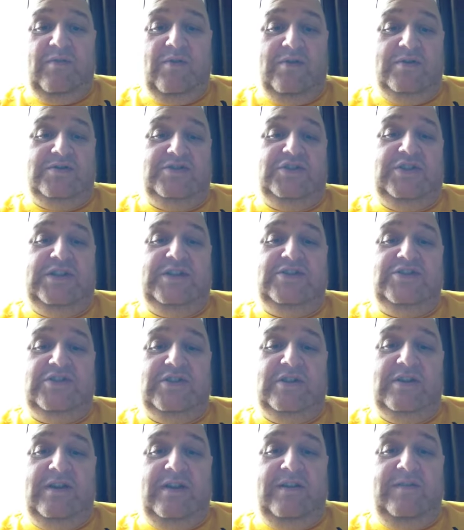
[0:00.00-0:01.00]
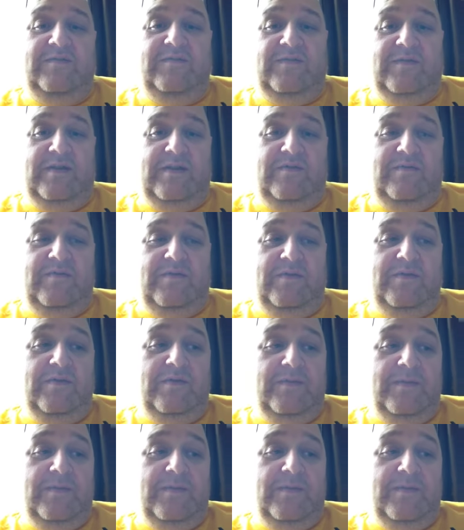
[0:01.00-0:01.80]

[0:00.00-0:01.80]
or change your life forever.